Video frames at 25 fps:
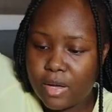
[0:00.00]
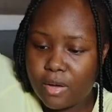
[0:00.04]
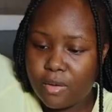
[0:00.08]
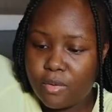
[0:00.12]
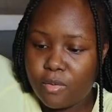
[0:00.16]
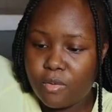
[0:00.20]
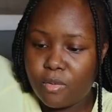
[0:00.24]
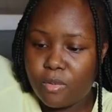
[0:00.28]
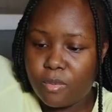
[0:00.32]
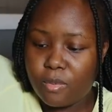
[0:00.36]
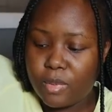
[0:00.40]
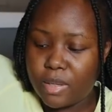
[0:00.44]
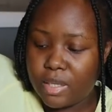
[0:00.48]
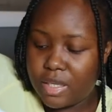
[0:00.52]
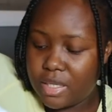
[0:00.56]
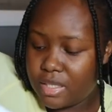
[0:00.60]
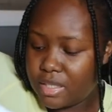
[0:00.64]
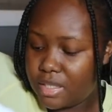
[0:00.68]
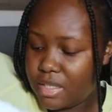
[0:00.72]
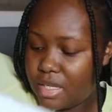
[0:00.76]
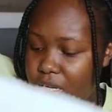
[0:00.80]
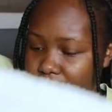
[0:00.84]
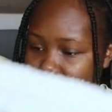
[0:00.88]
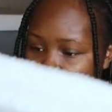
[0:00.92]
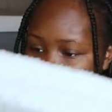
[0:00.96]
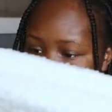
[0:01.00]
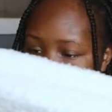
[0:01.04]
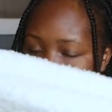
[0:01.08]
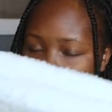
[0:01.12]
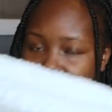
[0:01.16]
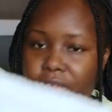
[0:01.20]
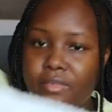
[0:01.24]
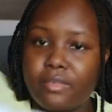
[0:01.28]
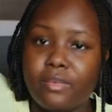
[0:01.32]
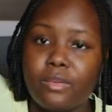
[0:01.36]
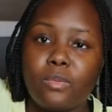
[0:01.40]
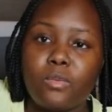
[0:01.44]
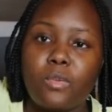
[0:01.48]
at home, but it's like not
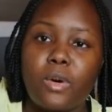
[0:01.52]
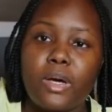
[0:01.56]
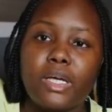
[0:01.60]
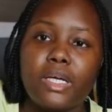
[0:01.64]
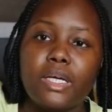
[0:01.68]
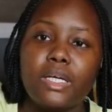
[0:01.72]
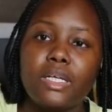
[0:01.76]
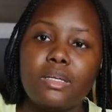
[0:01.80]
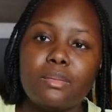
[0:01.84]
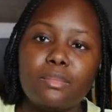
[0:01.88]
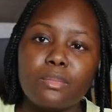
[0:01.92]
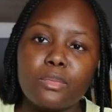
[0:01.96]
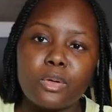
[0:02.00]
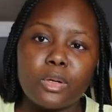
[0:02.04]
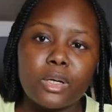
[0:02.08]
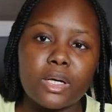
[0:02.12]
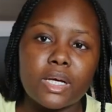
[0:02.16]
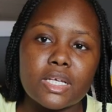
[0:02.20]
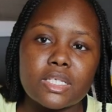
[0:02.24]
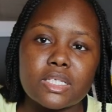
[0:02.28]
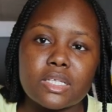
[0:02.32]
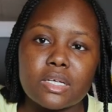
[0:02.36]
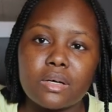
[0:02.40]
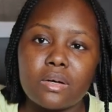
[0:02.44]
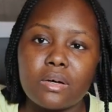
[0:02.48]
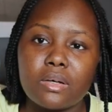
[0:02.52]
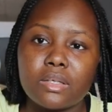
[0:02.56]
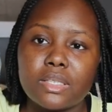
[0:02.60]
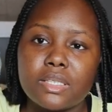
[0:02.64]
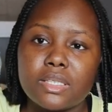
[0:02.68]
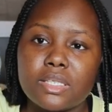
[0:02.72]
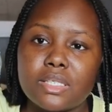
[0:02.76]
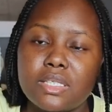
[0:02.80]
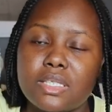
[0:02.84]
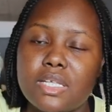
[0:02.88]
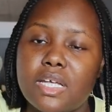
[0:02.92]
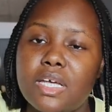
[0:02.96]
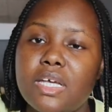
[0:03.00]
even white anymore. It has like all
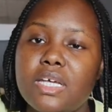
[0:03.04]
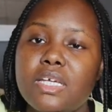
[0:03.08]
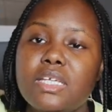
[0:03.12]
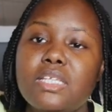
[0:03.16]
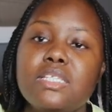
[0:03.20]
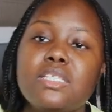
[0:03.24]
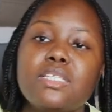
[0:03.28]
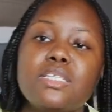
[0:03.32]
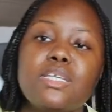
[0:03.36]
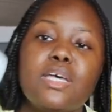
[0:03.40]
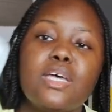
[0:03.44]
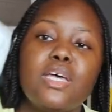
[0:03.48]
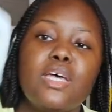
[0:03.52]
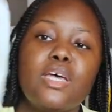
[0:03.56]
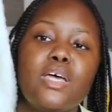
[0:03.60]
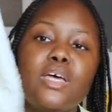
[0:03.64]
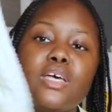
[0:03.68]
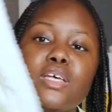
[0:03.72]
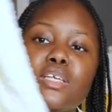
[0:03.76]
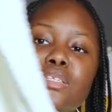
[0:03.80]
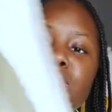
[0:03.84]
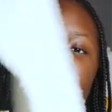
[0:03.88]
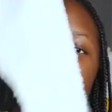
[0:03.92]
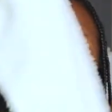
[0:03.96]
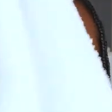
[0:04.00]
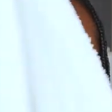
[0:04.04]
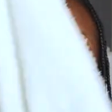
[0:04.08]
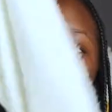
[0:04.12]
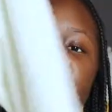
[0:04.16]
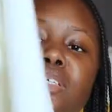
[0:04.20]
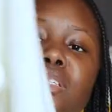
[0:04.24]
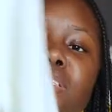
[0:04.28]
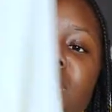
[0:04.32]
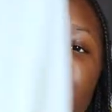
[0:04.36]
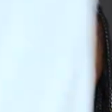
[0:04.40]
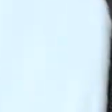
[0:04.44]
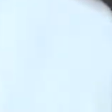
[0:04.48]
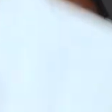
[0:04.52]
these stains. So I got
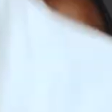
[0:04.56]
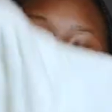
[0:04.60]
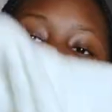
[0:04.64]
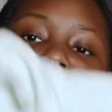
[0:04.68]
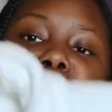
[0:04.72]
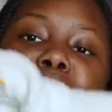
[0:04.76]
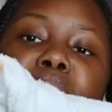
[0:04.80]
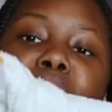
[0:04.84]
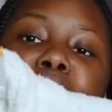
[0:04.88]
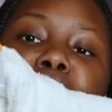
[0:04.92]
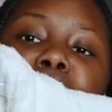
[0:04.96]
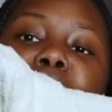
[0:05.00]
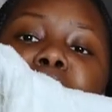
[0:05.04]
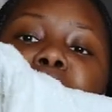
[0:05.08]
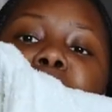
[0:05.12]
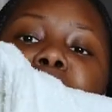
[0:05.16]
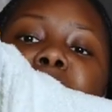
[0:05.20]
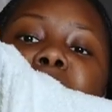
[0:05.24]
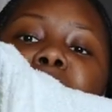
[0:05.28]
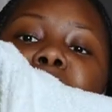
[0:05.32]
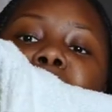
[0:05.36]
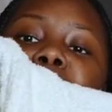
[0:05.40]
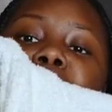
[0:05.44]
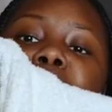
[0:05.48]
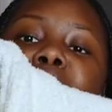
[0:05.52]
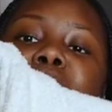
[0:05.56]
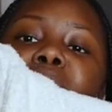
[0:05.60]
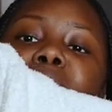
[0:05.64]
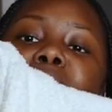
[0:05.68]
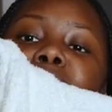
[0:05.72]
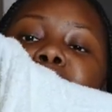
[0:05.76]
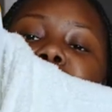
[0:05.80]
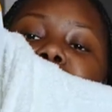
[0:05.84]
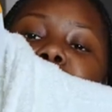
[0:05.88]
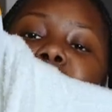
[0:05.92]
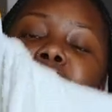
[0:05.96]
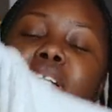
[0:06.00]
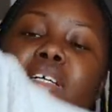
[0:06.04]
this really cute one
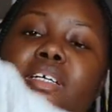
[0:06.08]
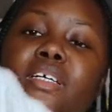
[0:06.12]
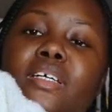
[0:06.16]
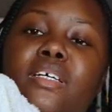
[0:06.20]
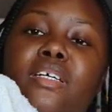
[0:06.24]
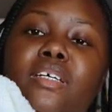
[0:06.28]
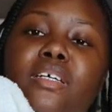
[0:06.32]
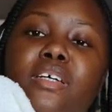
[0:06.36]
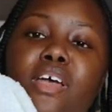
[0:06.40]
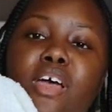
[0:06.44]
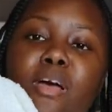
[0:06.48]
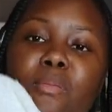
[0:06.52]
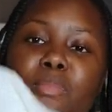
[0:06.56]
from Target.